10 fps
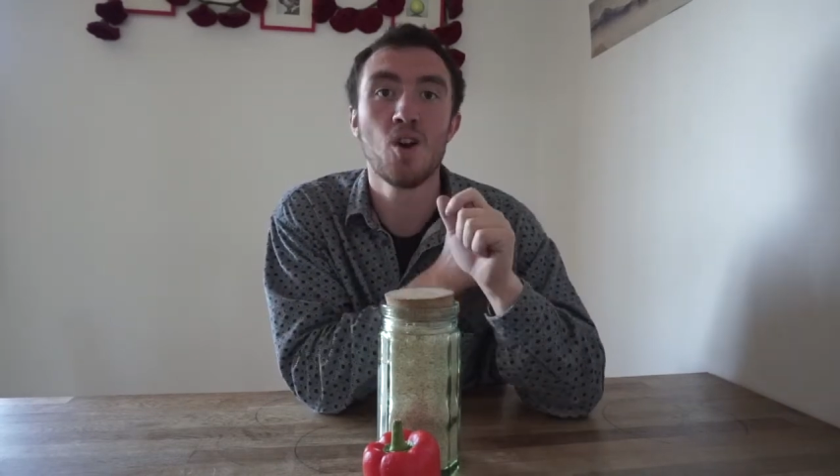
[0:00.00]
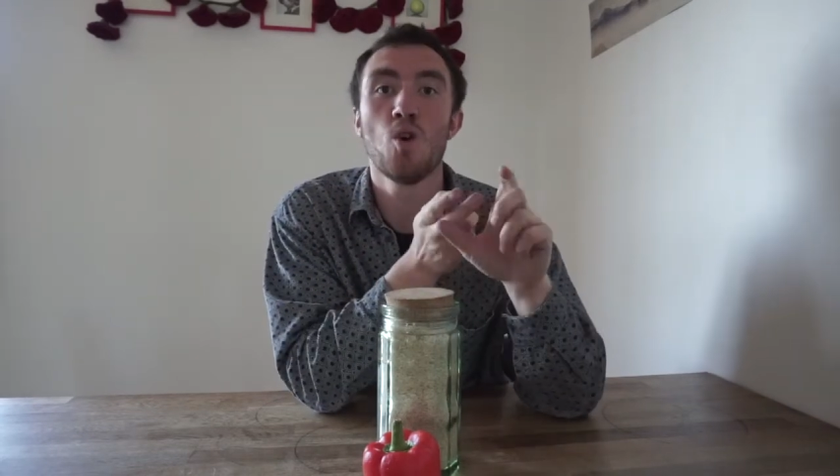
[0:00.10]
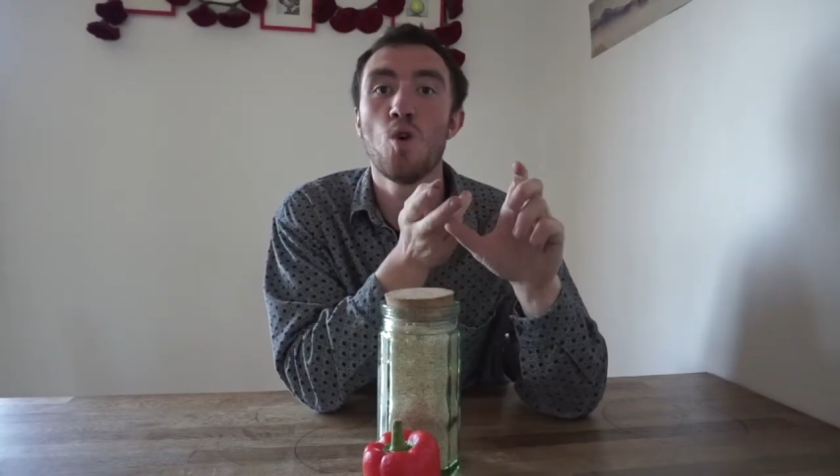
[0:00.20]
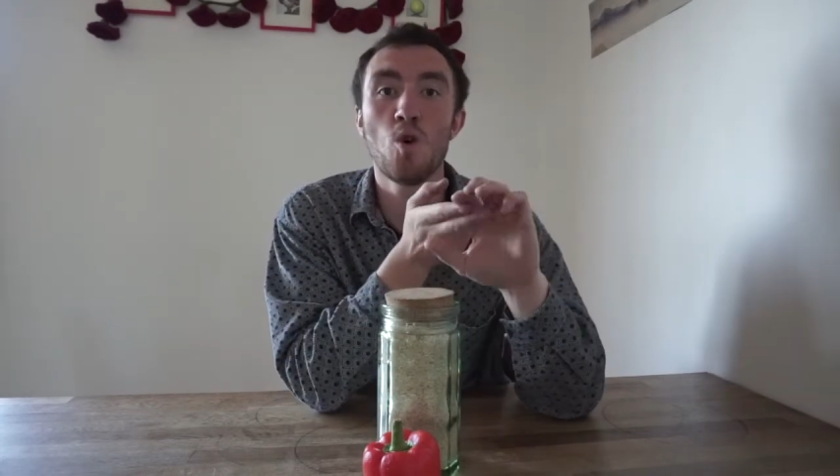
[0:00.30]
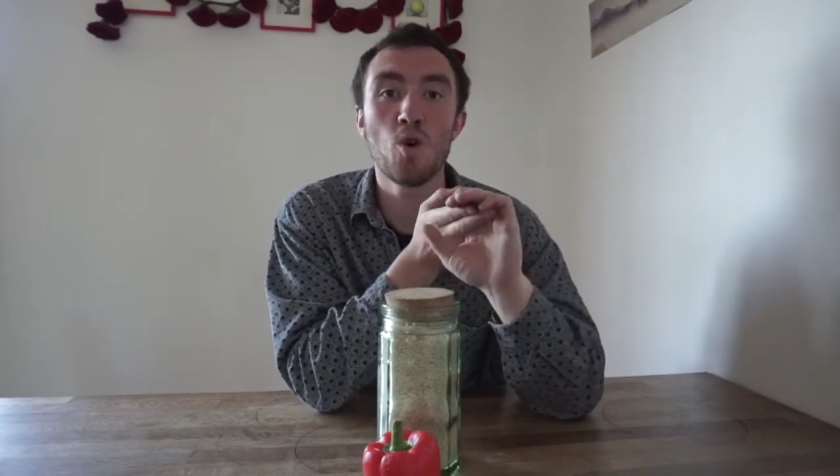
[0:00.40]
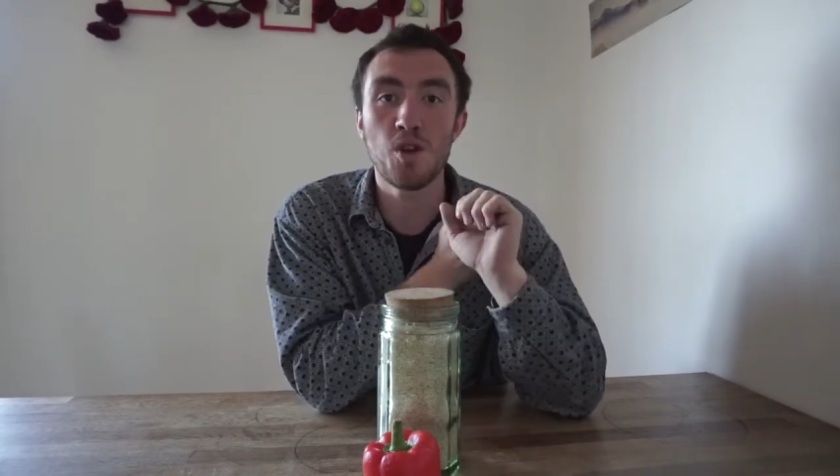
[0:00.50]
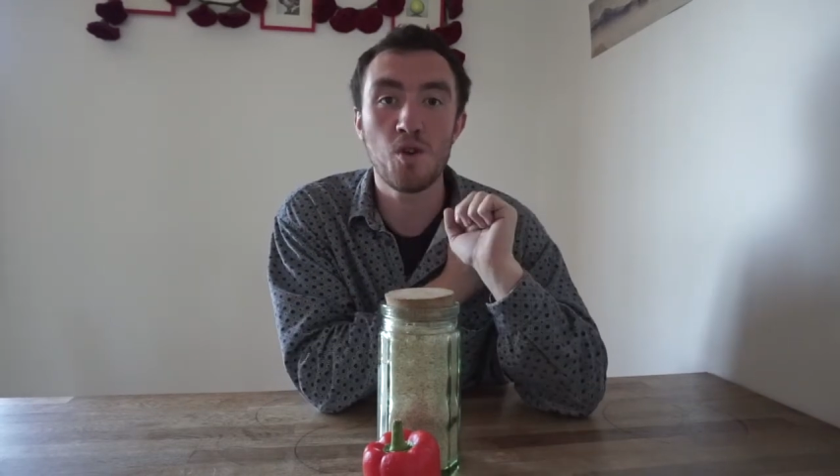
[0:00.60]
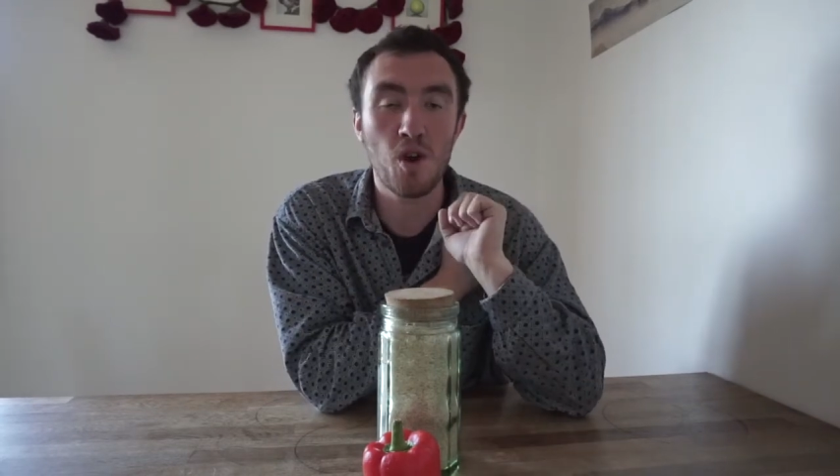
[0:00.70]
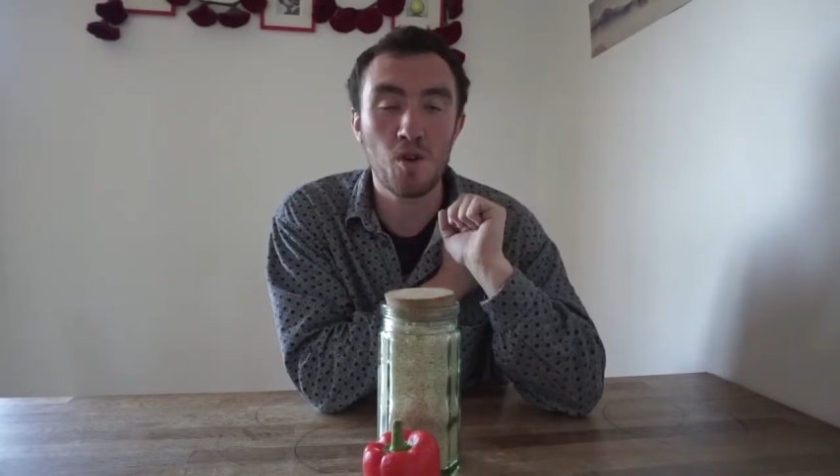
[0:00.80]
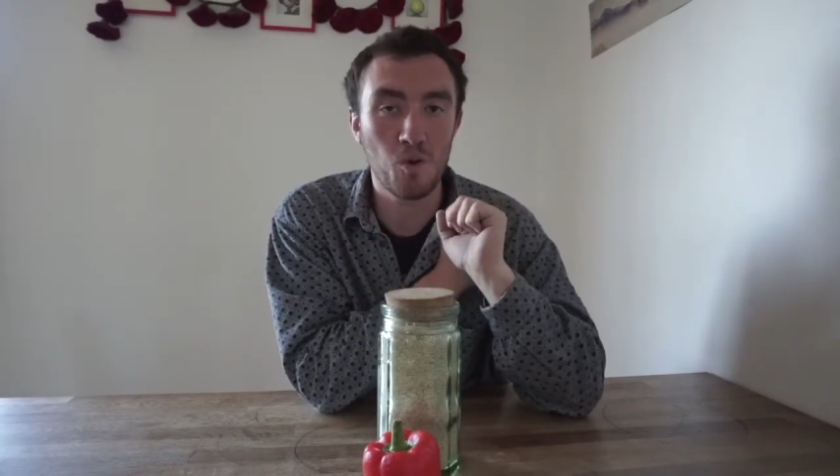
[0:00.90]
or you
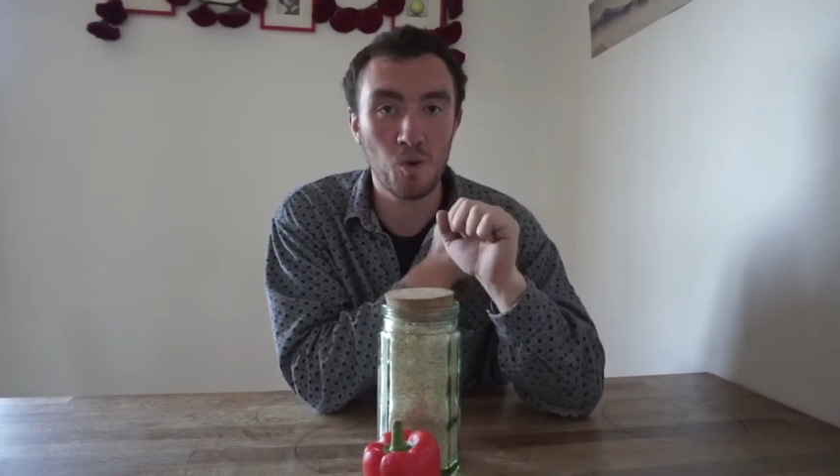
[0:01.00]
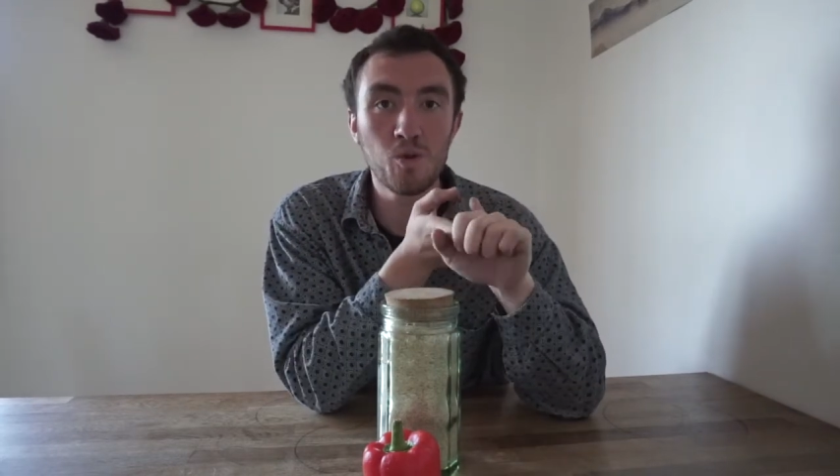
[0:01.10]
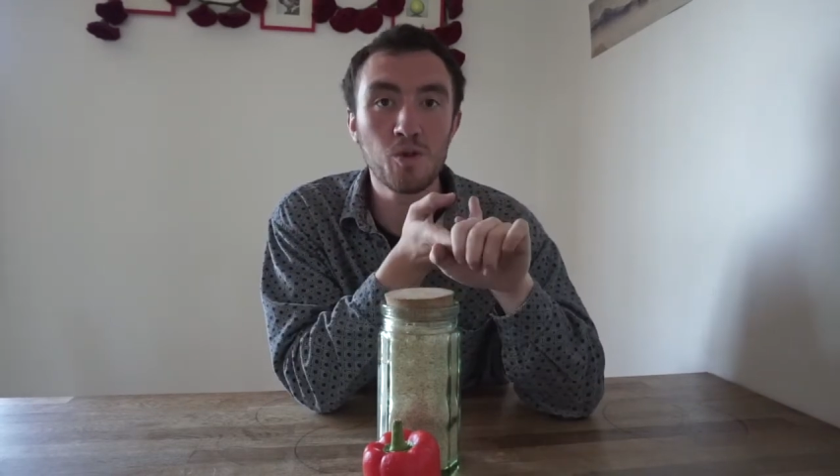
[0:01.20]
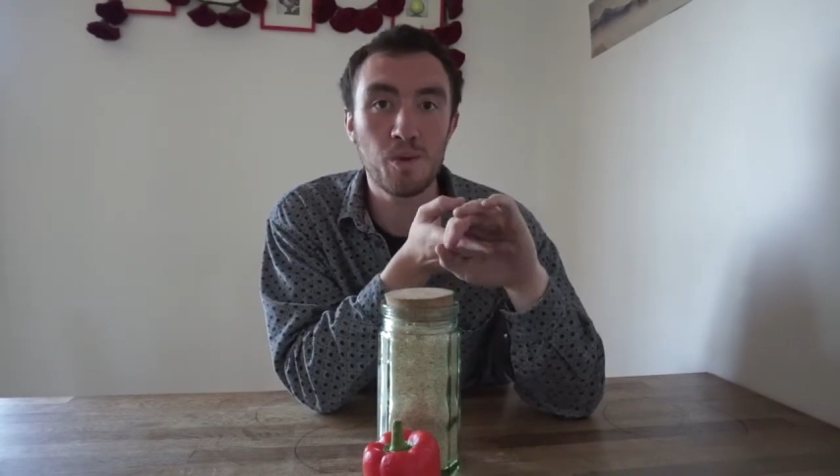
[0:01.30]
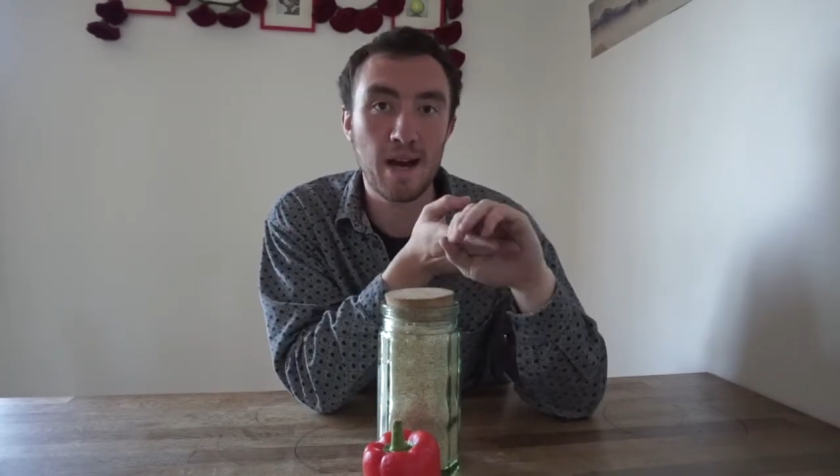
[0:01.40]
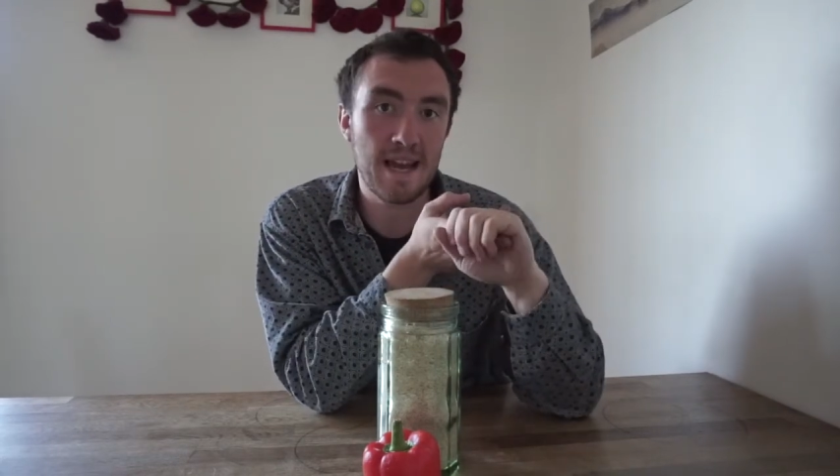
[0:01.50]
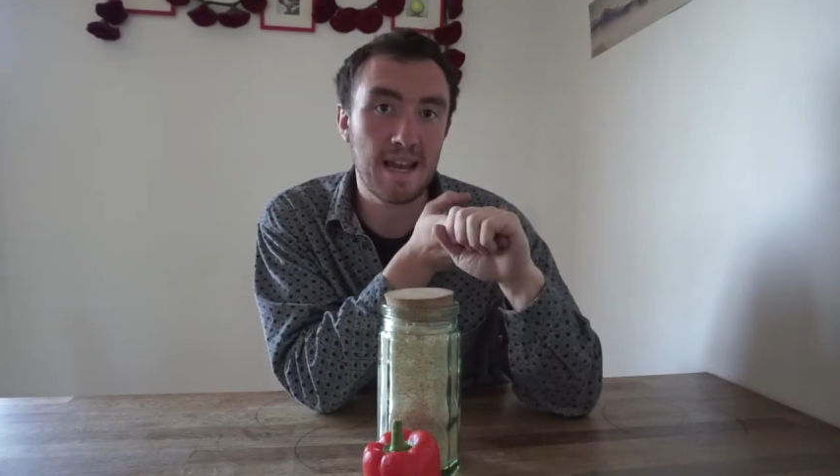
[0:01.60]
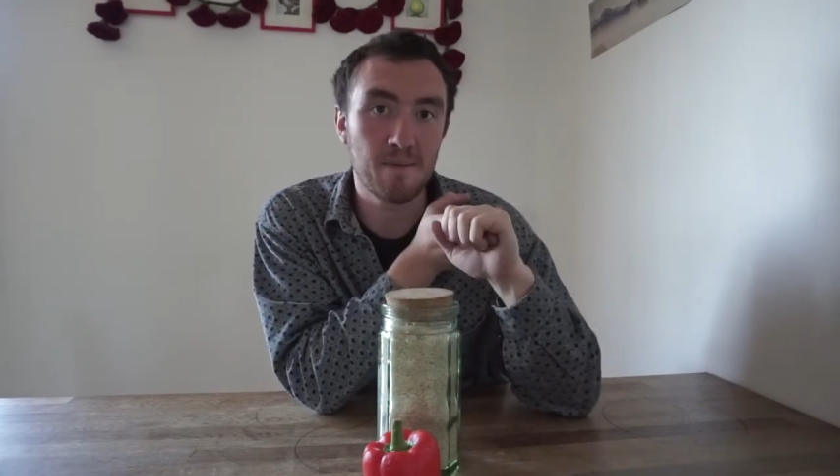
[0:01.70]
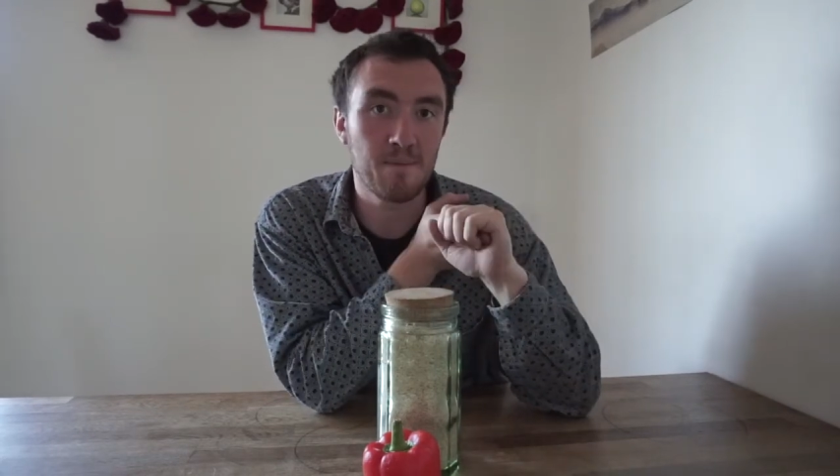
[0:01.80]
go all the way and